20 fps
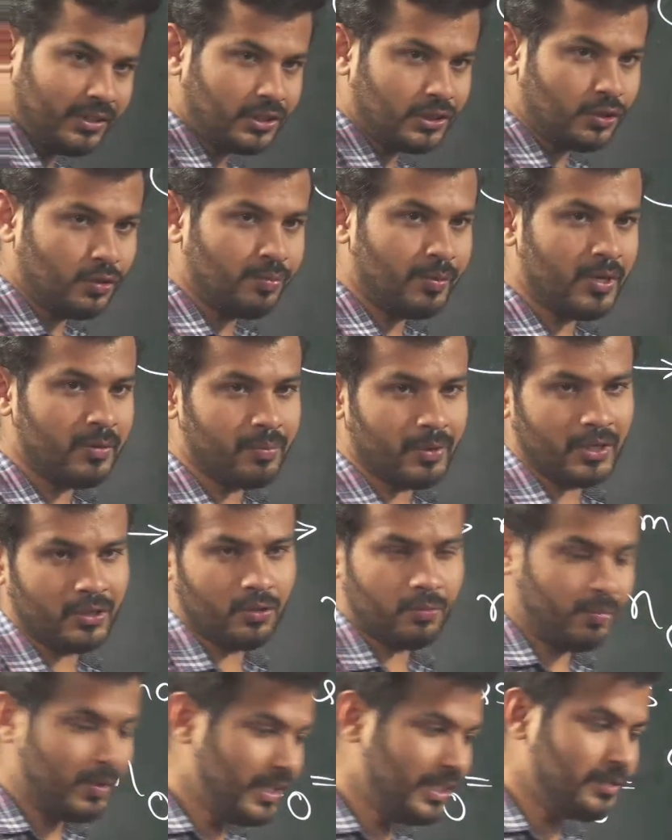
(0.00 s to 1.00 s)
you people to
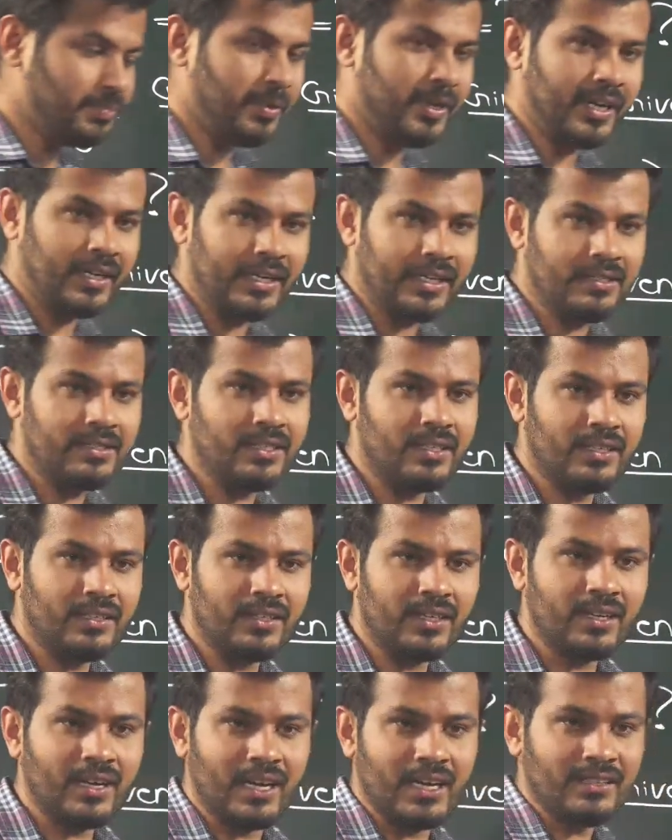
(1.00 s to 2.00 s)
please pay attention in the
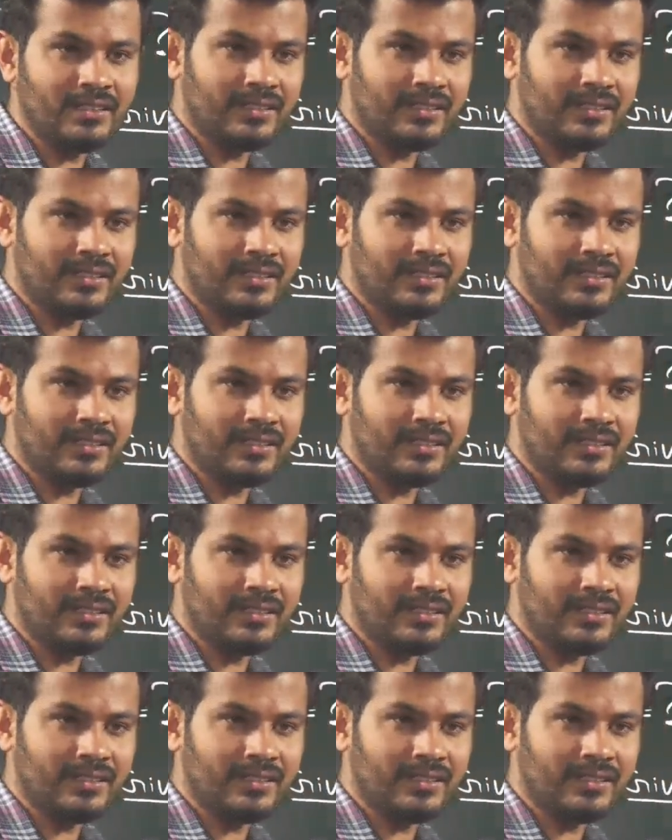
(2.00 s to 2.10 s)
class